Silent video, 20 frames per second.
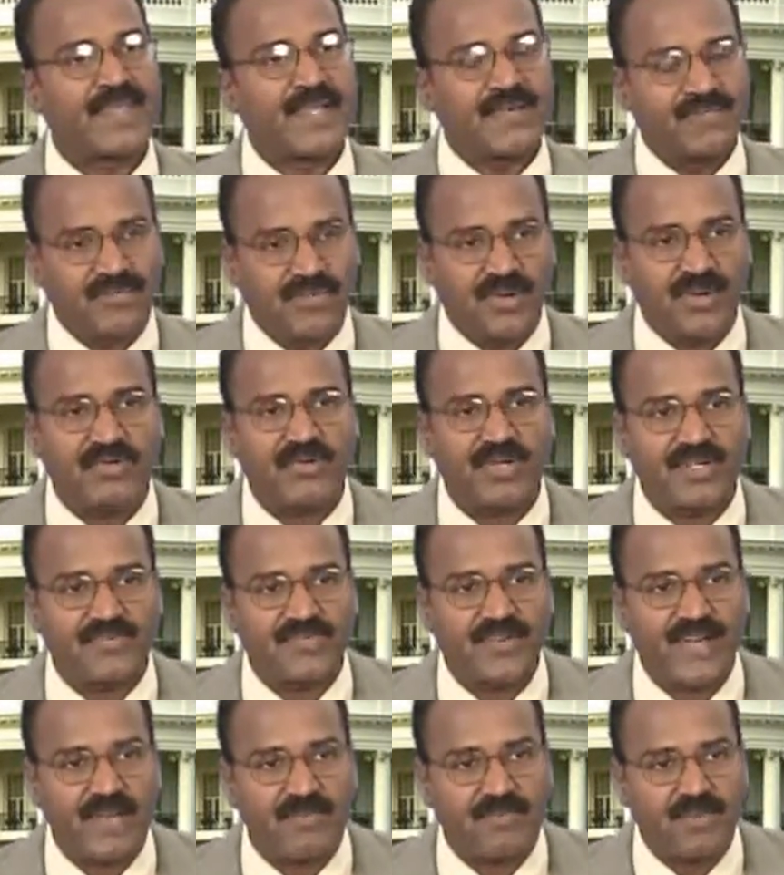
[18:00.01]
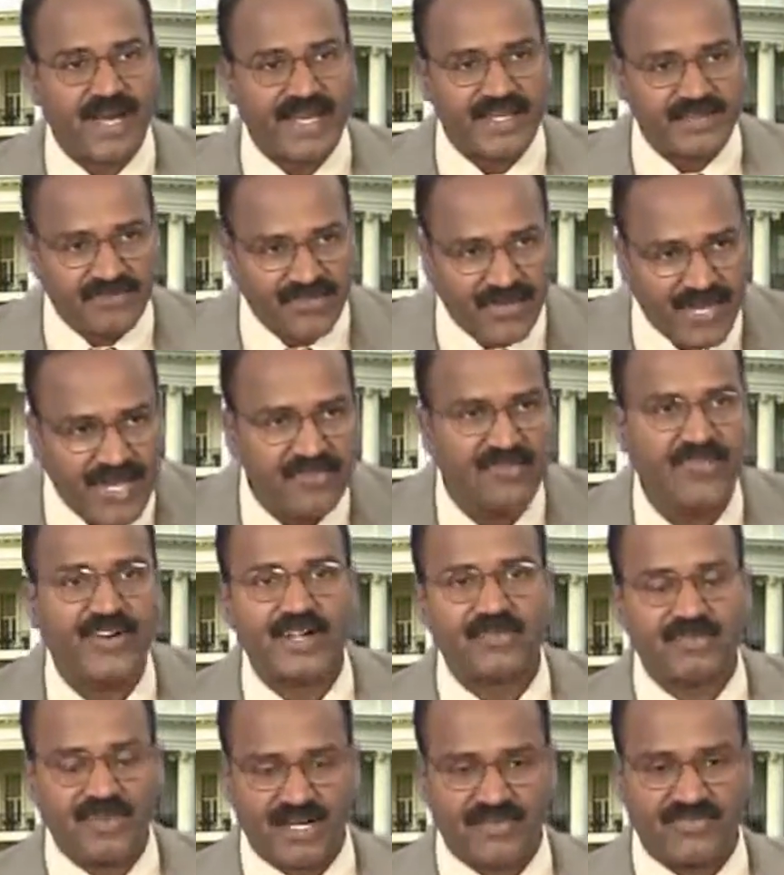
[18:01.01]
415.5 for
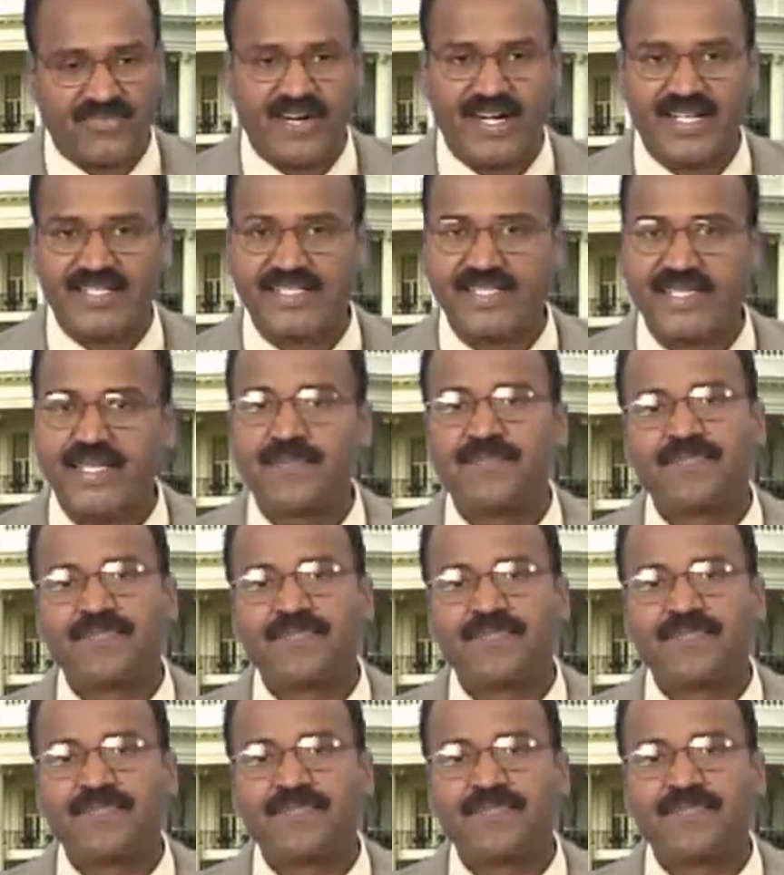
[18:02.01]
morphology,